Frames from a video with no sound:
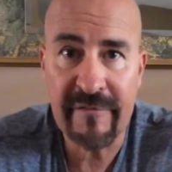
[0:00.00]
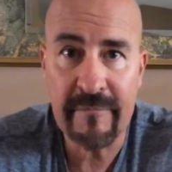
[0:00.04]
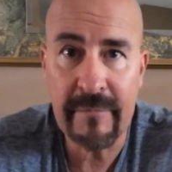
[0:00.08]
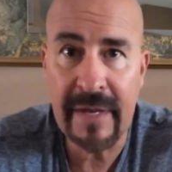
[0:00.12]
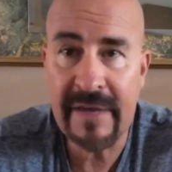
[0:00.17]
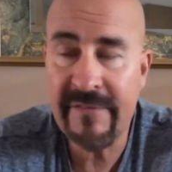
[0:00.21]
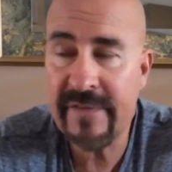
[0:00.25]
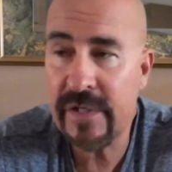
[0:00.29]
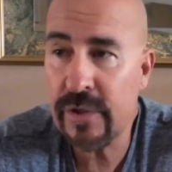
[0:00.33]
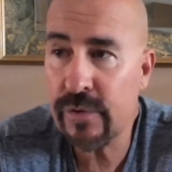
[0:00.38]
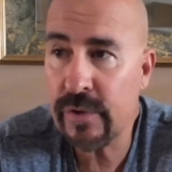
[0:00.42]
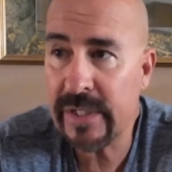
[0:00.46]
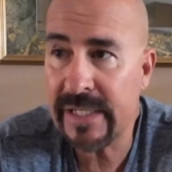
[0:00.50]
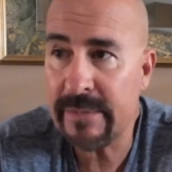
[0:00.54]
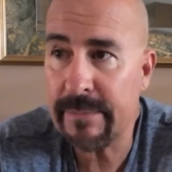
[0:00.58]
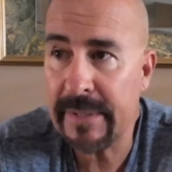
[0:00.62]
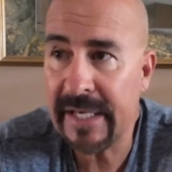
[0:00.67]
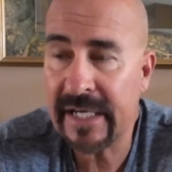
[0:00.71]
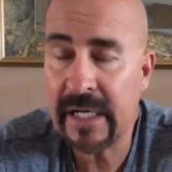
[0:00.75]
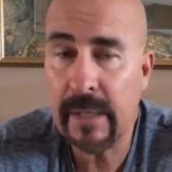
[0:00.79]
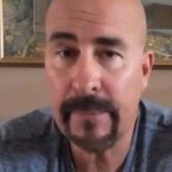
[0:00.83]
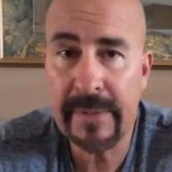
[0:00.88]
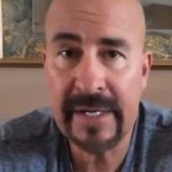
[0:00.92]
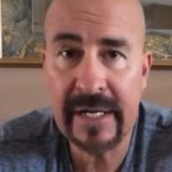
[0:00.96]
Maybe you can
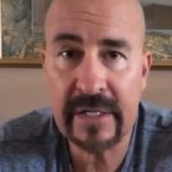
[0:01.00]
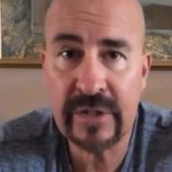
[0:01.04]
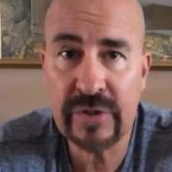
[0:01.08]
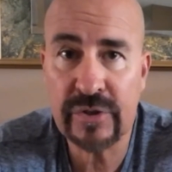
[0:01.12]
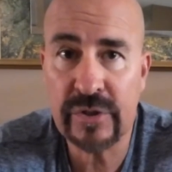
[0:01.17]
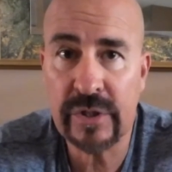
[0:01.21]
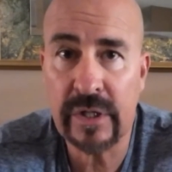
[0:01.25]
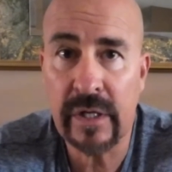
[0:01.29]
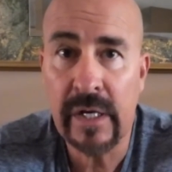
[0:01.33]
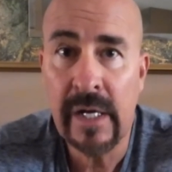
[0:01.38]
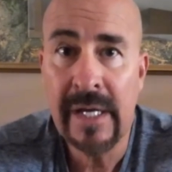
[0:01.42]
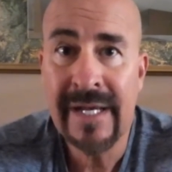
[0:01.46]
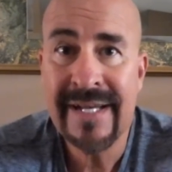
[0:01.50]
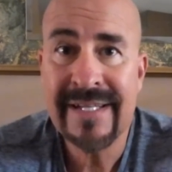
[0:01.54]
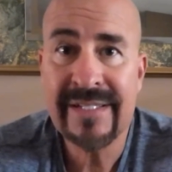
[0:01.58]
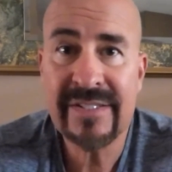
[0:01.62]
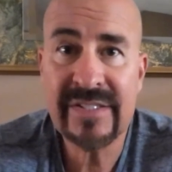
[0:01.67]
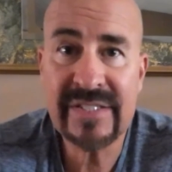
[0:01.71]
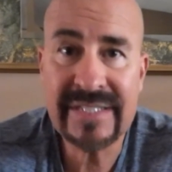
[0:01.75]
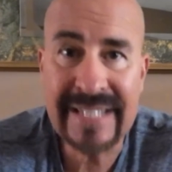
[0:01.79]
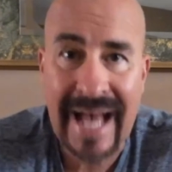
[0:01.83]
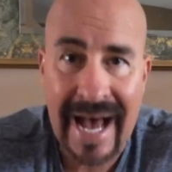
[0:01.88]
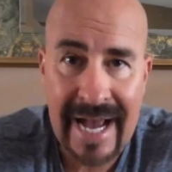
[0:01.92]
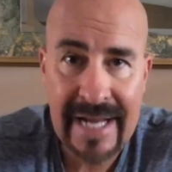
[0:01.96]
pick up an extra
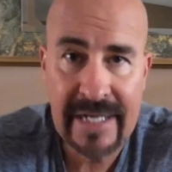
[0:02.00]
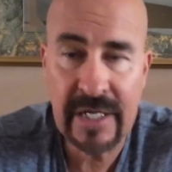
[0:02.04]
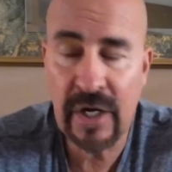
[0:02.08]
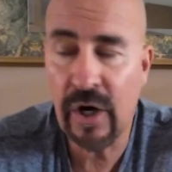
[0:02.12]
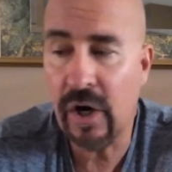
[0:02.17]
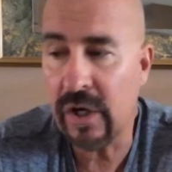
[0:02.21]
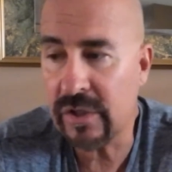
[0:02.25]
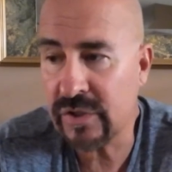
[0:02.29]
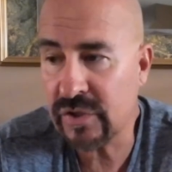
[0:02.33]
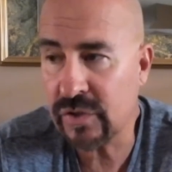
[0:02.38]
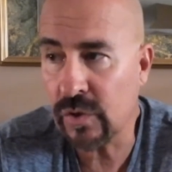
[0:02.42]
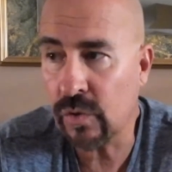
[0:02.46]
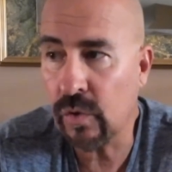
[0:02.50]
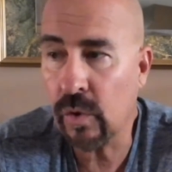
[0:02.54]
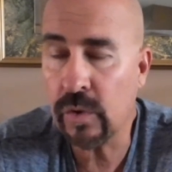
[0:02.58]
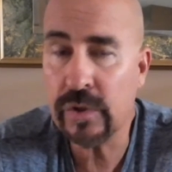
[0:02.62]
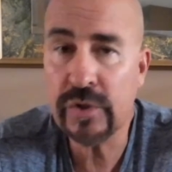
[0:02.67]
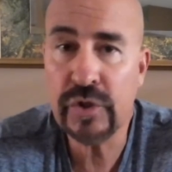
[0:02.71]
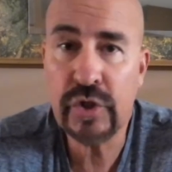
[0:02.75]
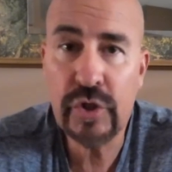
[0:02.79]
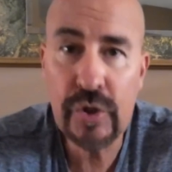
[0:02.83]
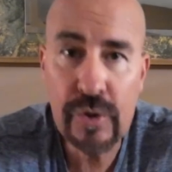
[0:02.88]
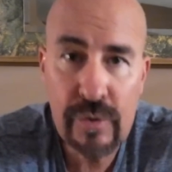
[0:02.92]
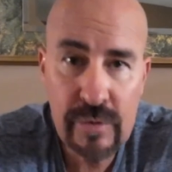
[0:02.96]
side hustle or
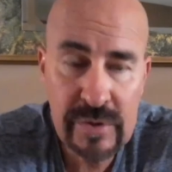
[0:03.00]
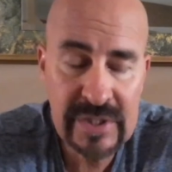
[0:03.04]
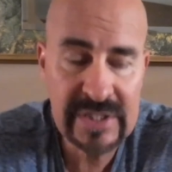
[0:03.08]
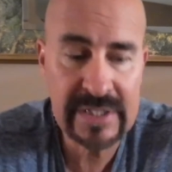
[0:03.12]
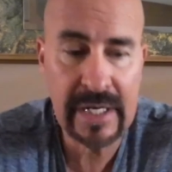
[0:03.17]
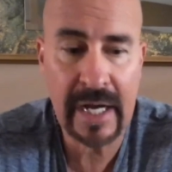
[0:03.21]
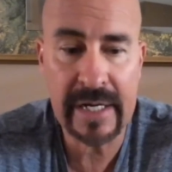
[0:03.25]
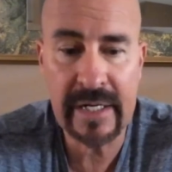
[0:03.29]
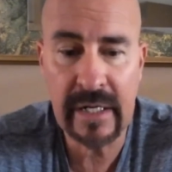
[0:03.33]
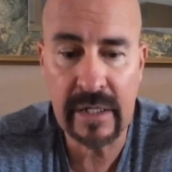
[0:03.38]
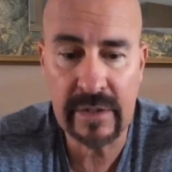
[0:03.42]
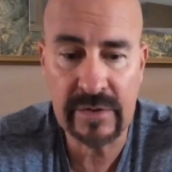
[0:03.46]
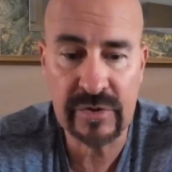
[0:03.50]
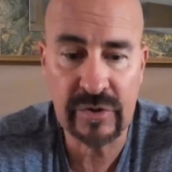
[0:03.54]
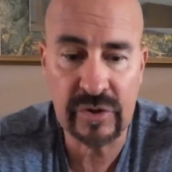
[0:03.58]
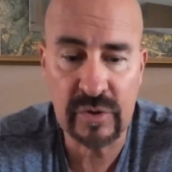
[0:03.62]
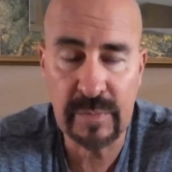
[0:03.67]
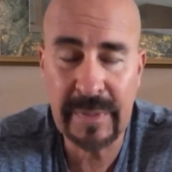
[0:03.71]
two side hustles,